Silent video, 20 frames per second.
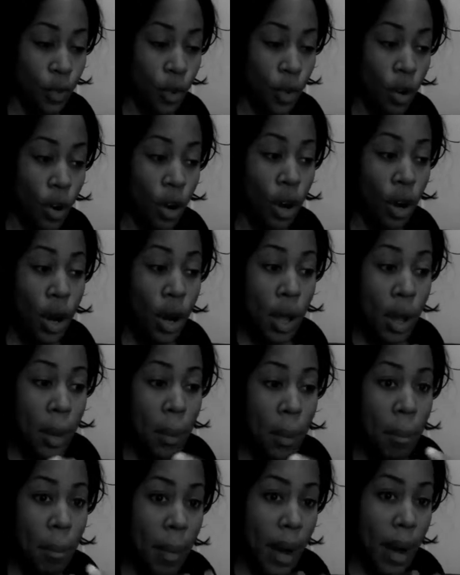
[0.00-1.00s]
for
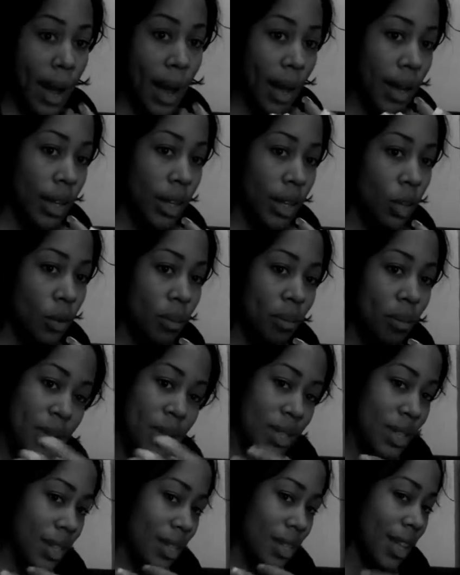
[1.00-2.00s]
my
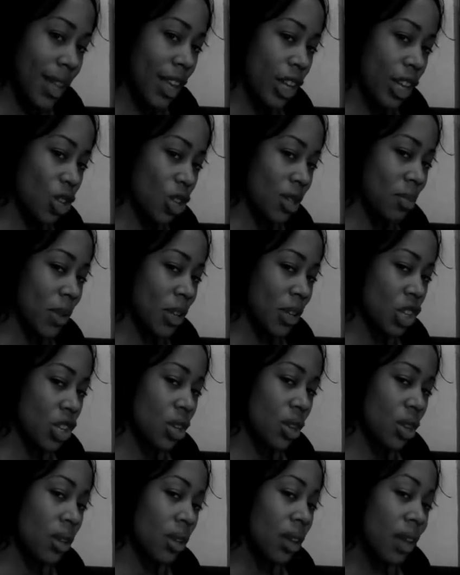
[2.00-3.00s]
business that I just
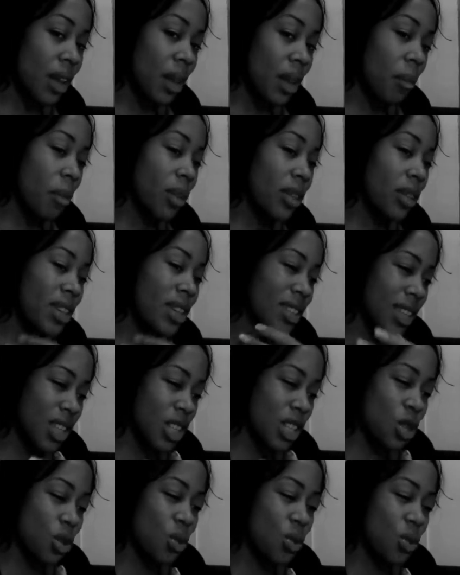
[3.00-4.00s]
mentioned, but these
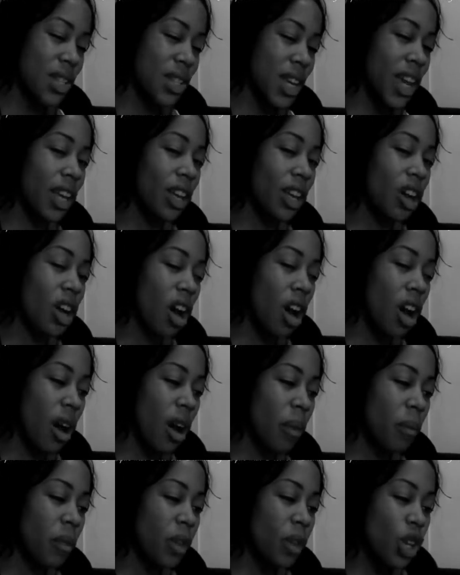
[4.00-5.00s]
excuses can
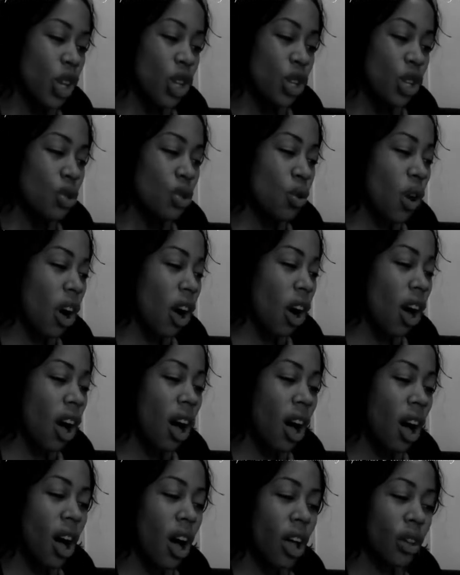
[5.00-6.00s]
come to
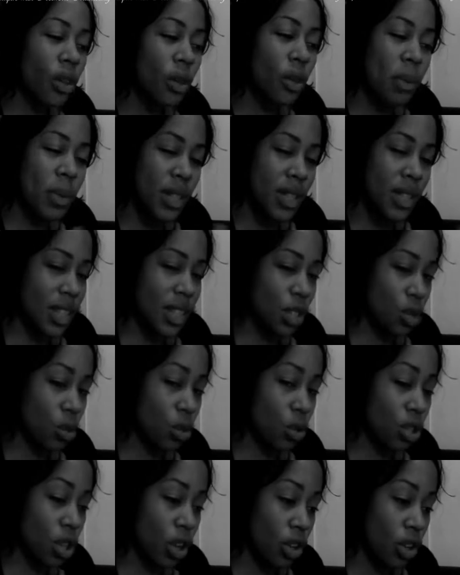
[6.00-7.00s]
all the business
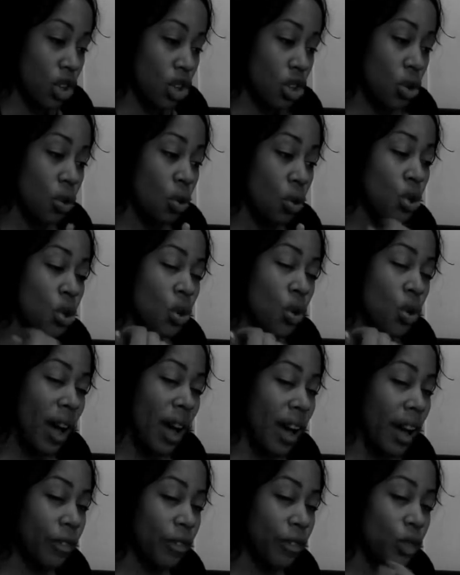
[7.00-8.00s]
you touch. So you
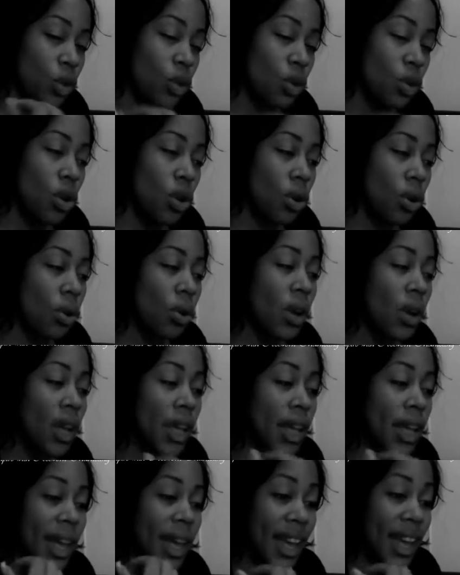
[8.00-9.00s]
have to go
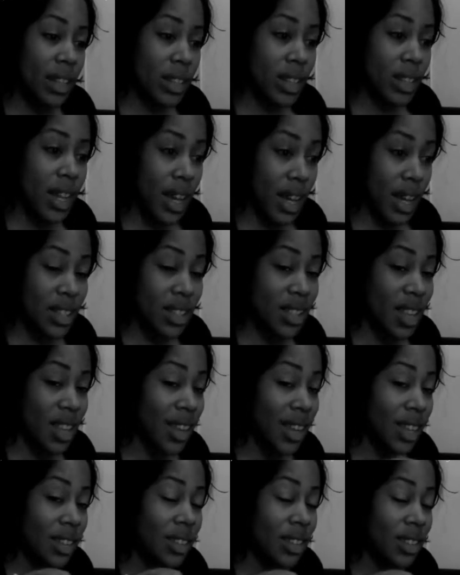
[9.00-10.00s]
and get
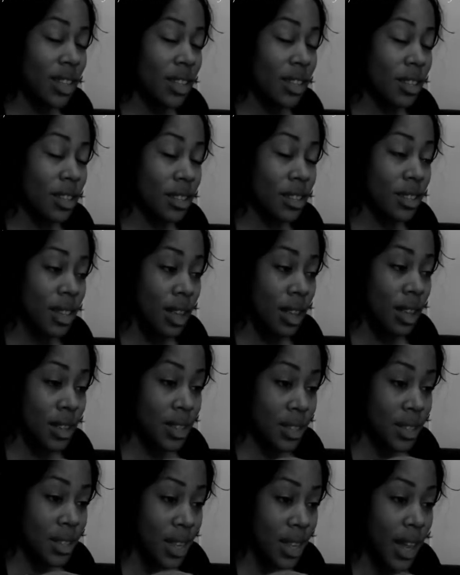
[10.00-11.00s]
scientists,
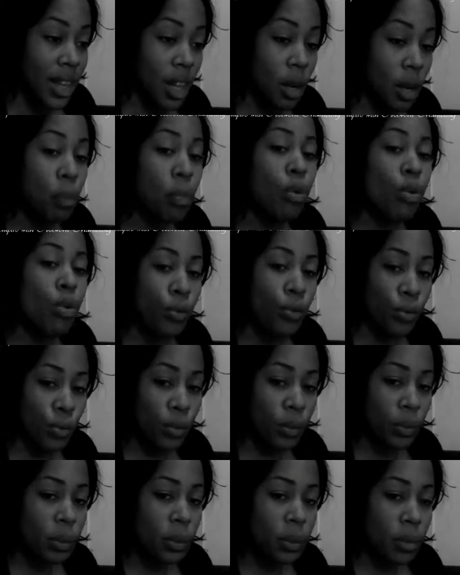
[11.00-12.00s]
science
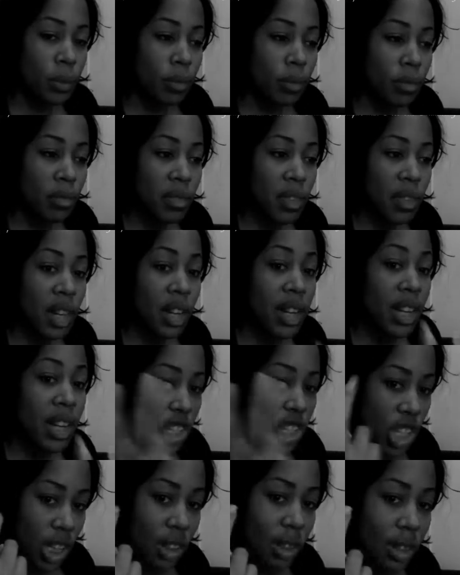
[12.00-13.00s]
proof,
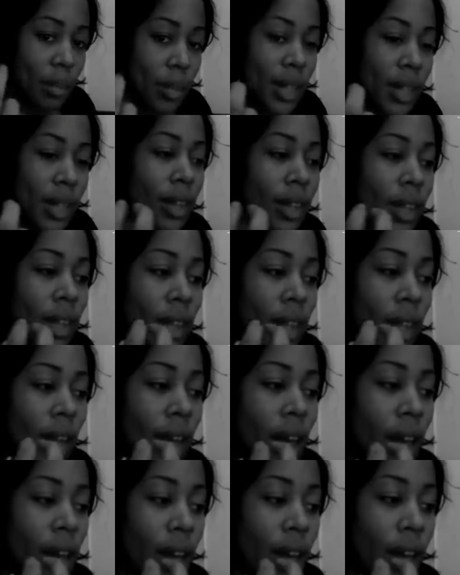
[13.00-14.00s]
legitimate
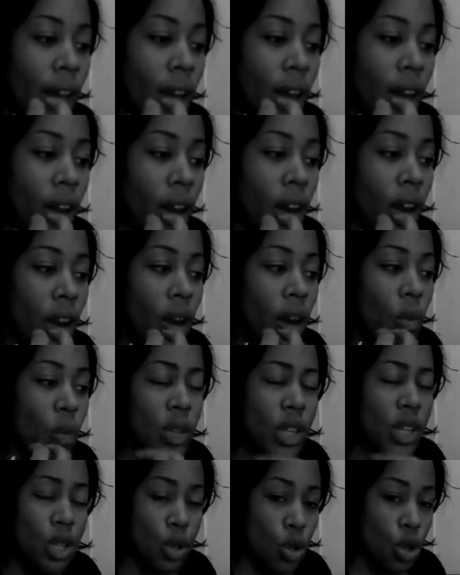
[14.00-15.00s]
uh, uh,
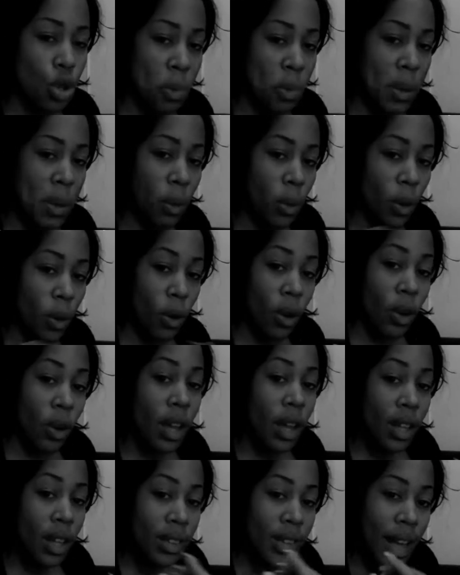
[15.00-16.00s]
research
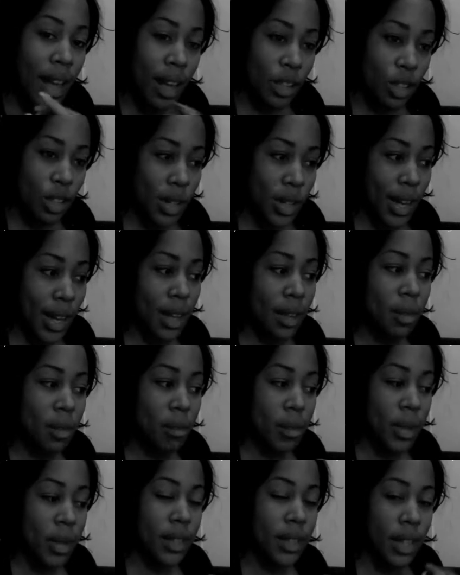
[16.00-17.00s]
paper that you
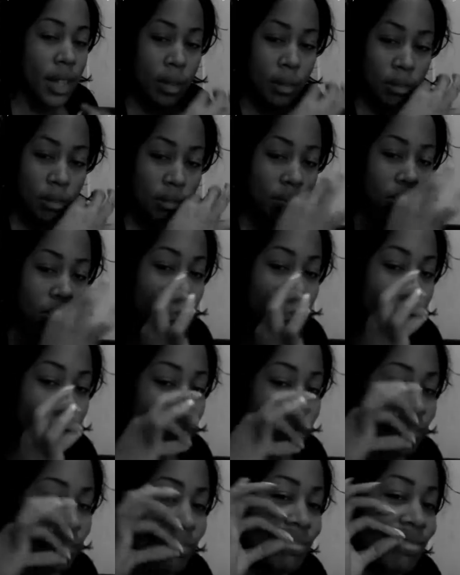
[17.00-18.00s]
can't make them mm
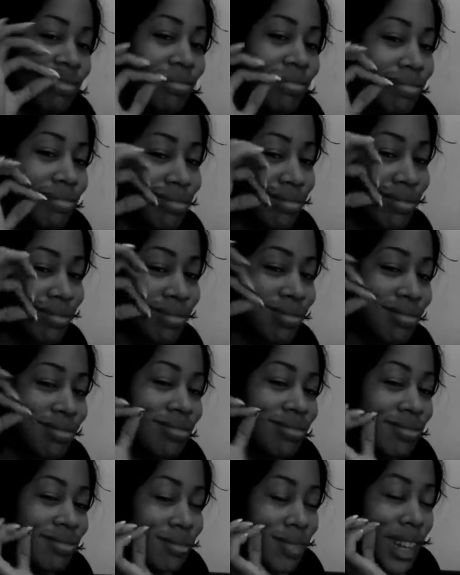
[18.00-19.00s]
mm mm, mm,
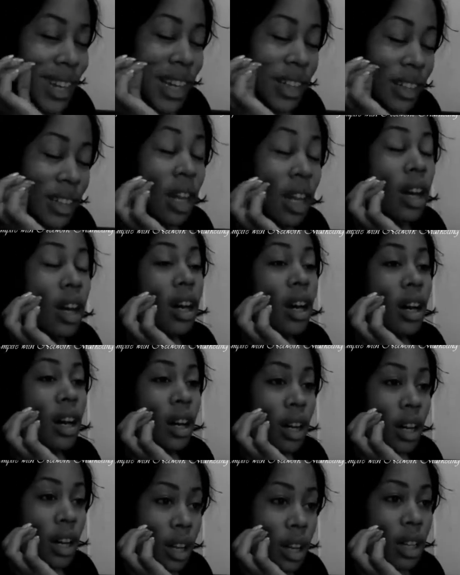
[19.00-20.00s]
mm, mm, and
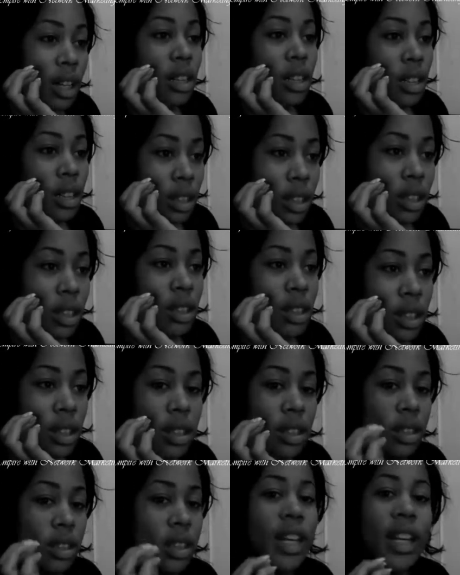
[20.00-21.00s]
huh
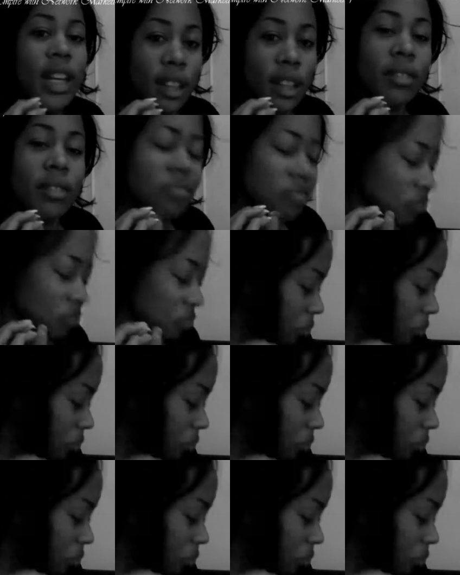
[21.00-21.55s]
yeah